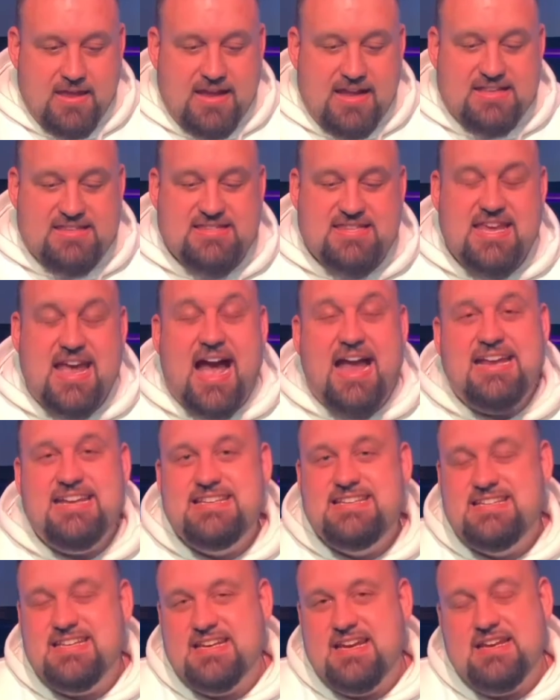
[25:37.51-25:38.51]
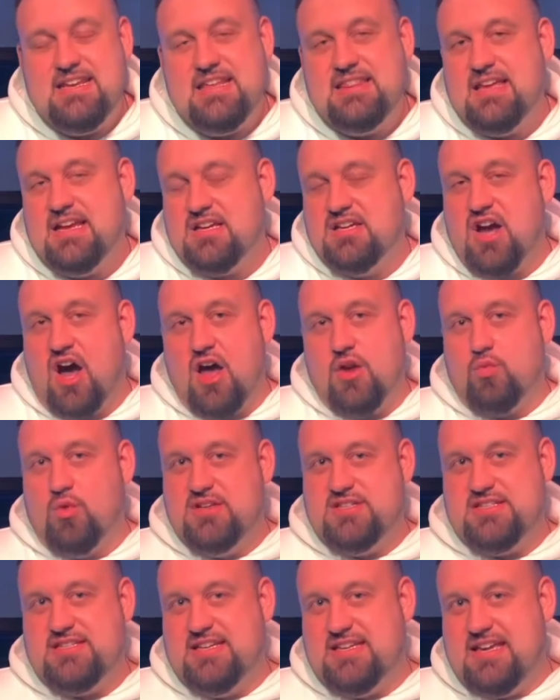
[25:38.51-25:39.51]
It's the identity that God
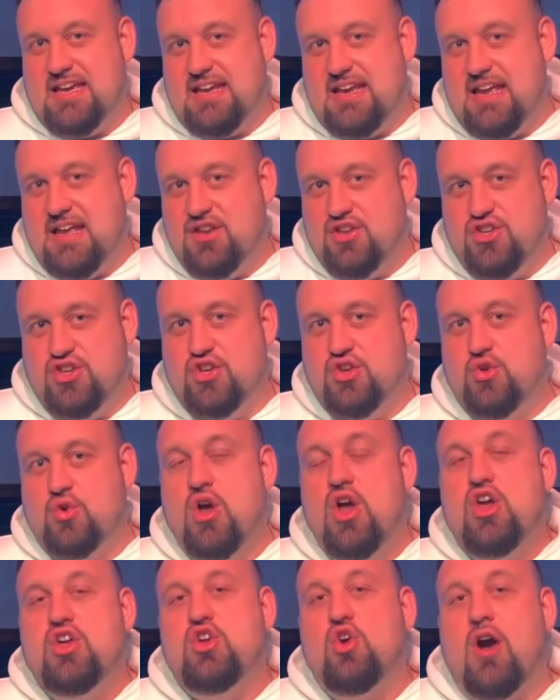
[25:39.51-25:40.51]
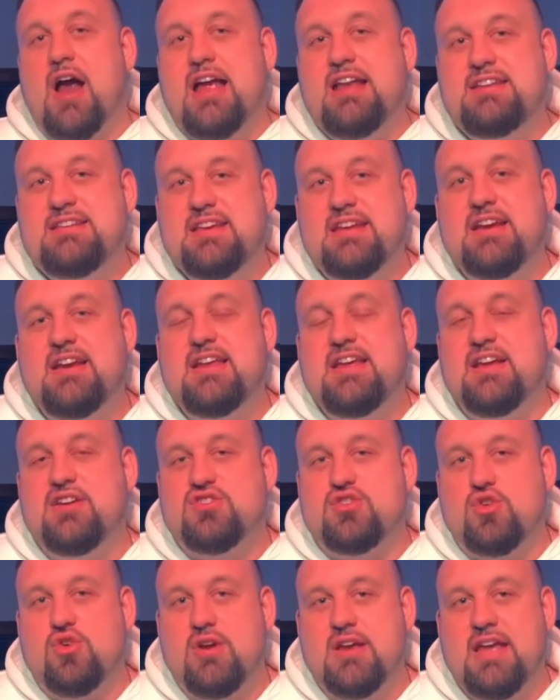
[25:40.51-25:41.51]
wants to get in you. Your identity
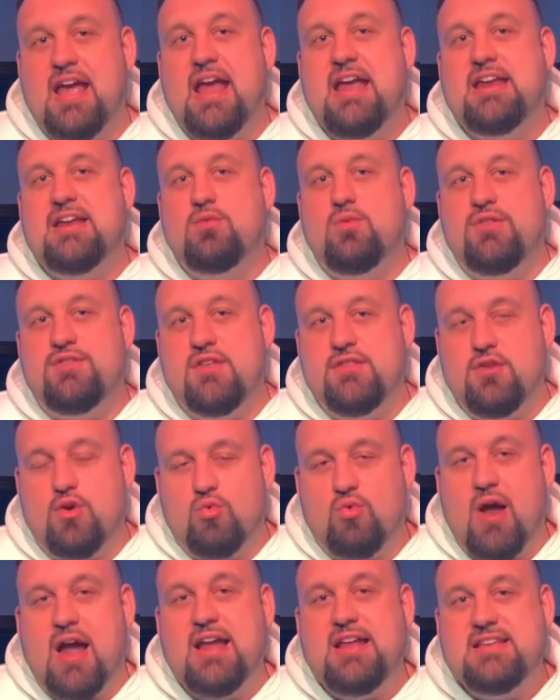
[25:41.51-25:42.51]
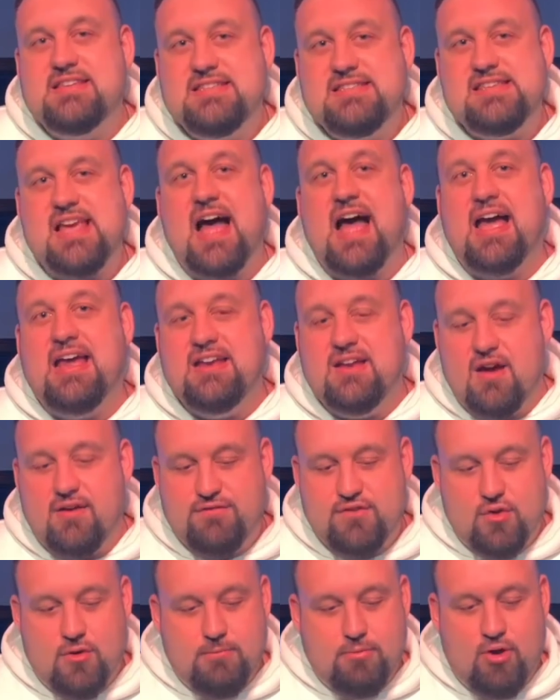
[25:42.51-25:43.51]
is created within the right side
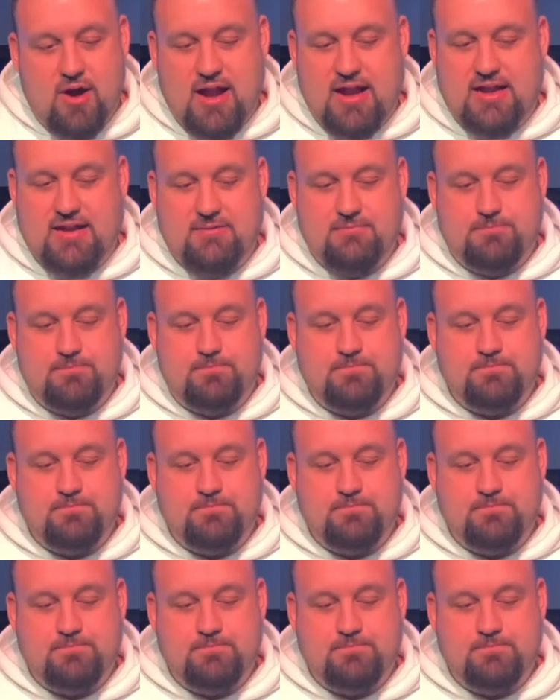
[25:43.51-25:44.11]
of your brain.